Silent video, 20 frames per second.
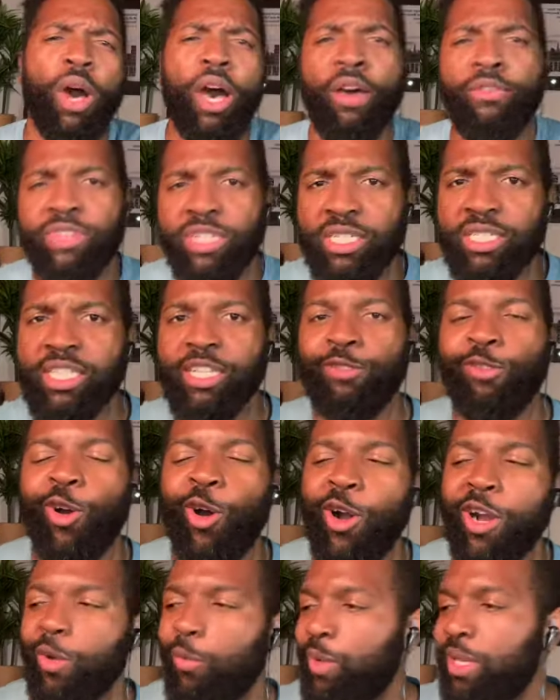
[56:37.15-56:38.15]
the people we are
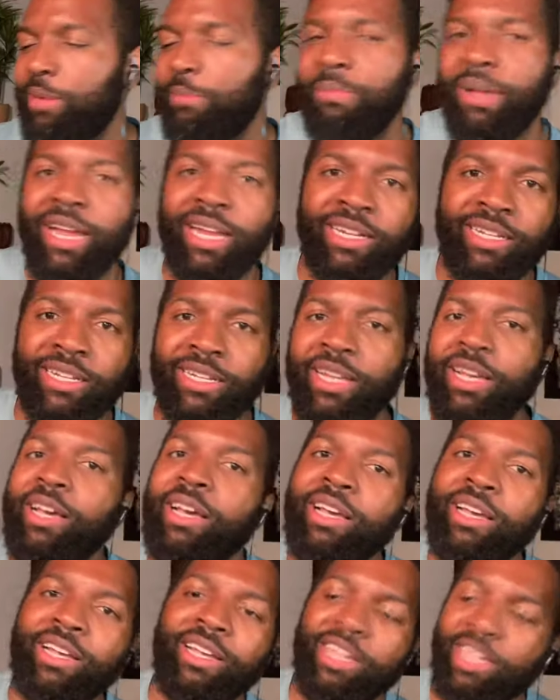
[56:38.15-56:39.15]
friends with, the people we
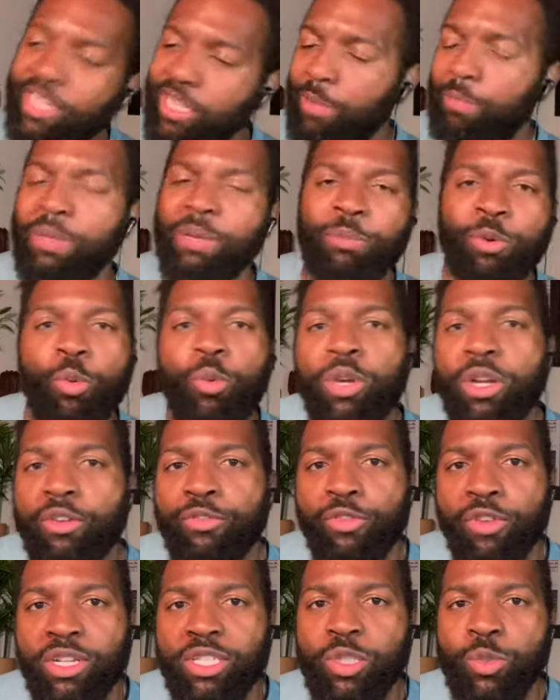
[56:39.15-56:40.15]
work with, the people we are
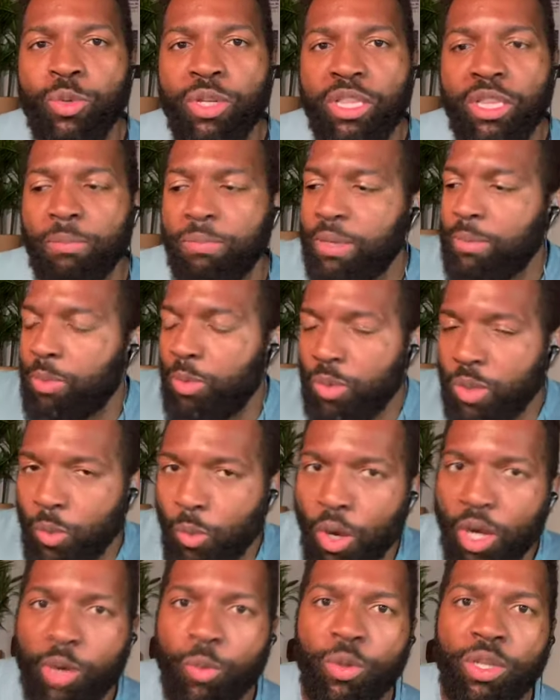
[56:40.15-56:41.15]
educated with, the people
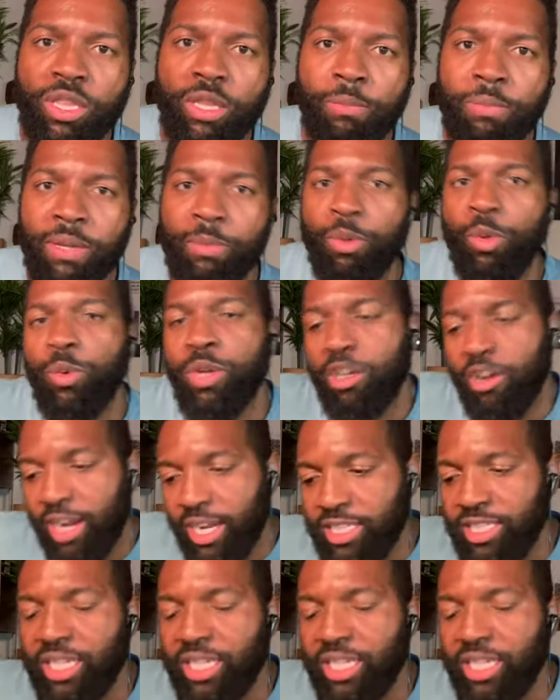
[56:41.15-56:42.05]
we live with and love.